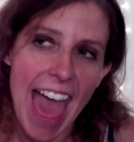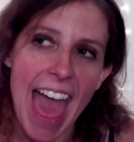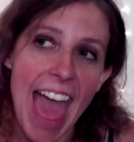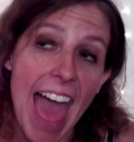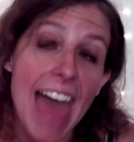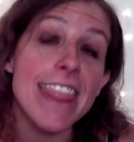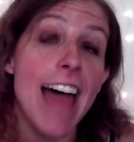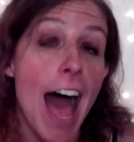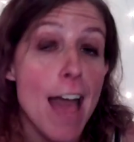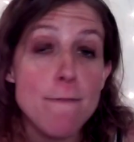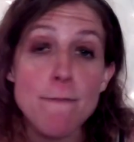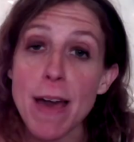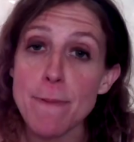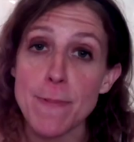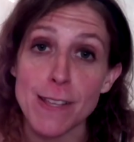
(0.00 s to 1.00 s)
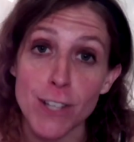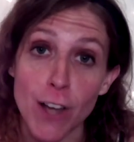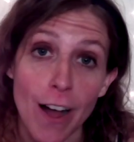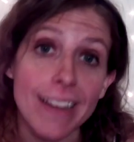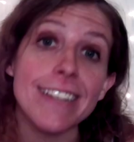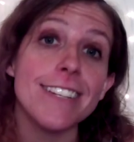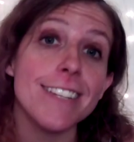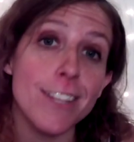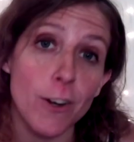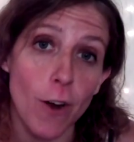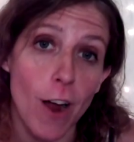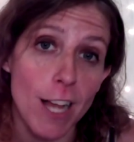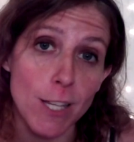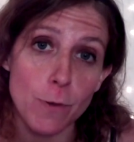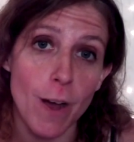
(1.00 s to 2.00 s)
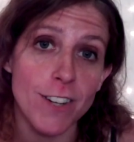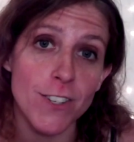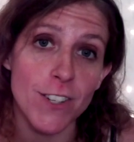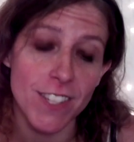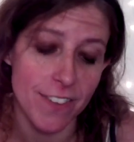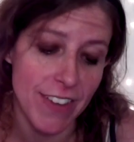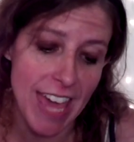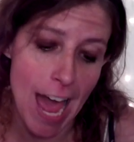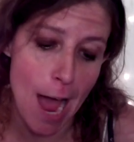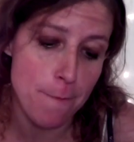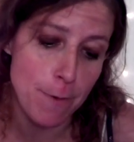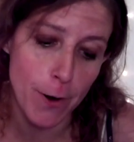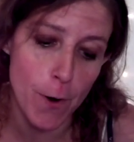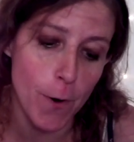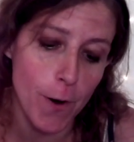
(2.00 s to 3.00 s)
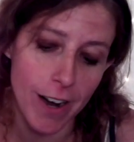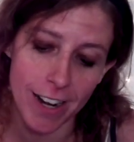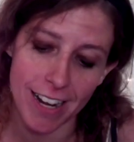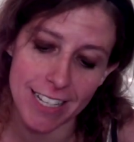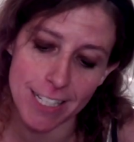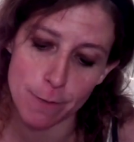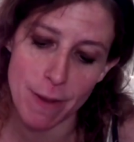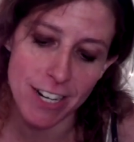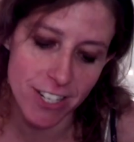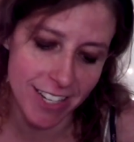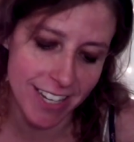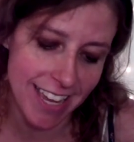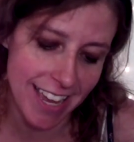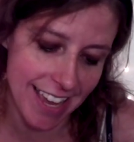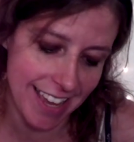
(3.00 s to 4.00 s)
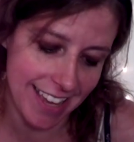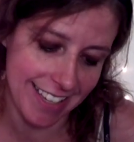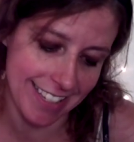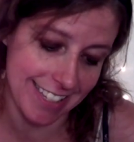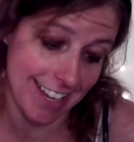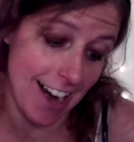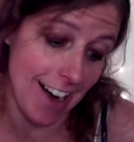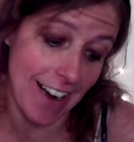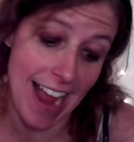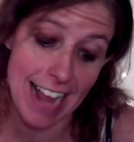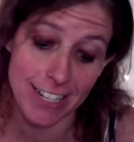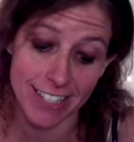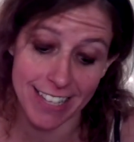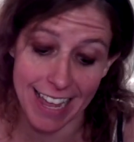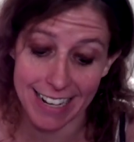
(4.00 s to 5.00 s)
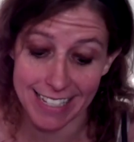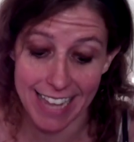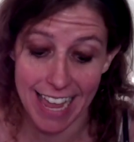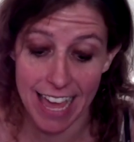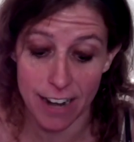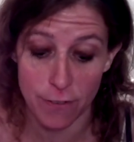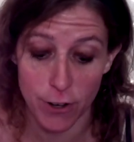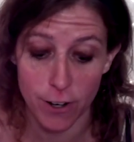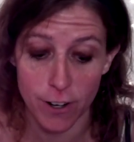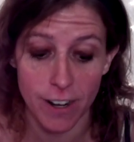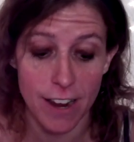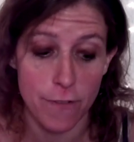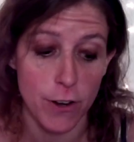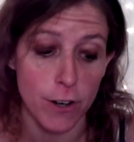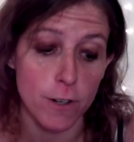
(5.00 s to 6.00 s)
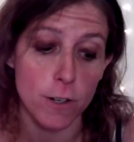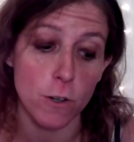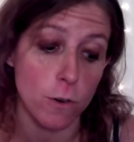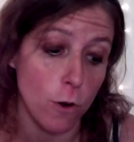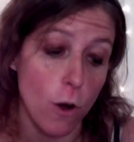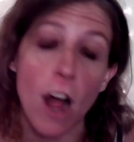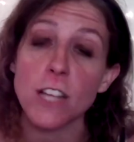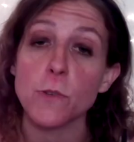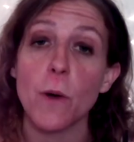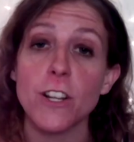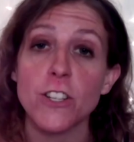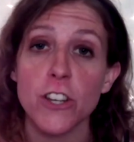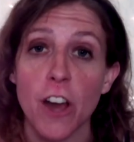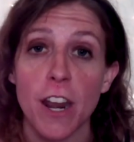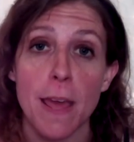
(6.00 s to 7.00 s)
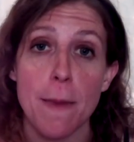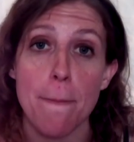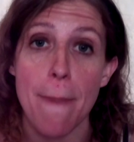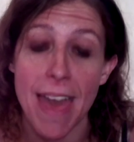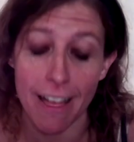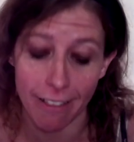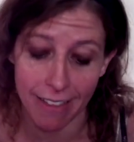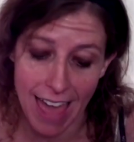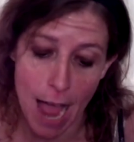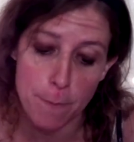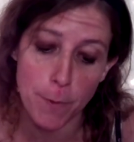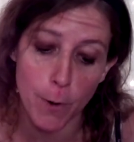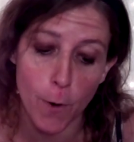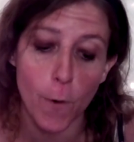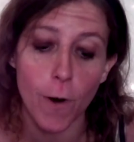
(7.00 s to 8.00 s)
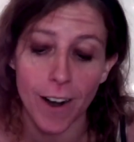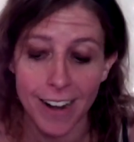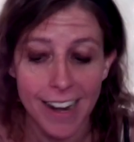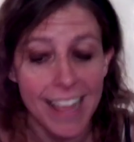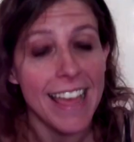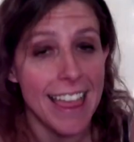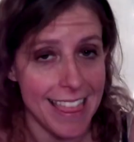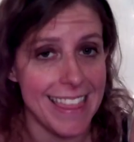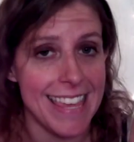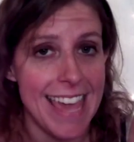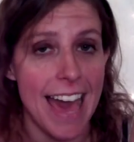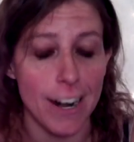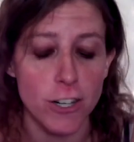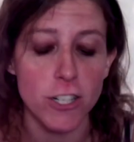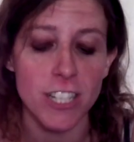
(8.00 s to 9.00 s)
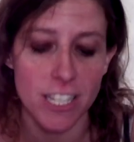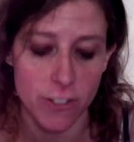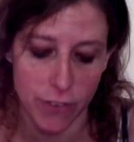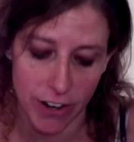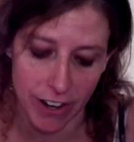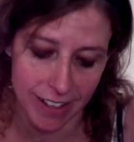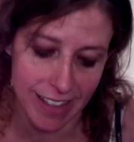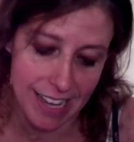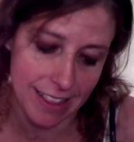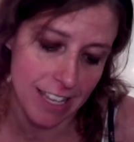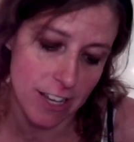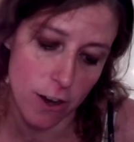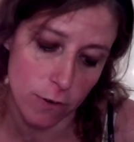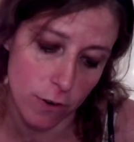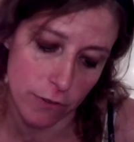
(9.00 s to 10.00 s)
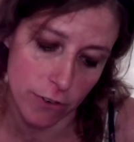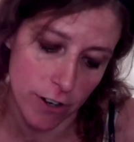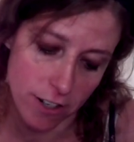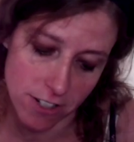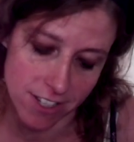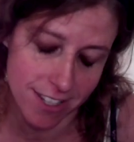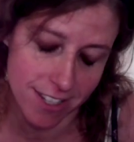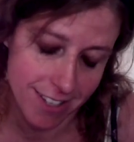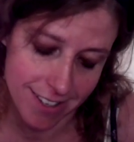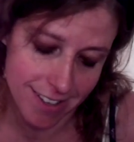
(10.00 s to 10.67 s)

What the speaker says: And I might be talking to the cross-watchers of a Capricorn, especially, sorry, I just gotta say it, if you're cross-watching on a male Capricorn, the energies very likely go reversed.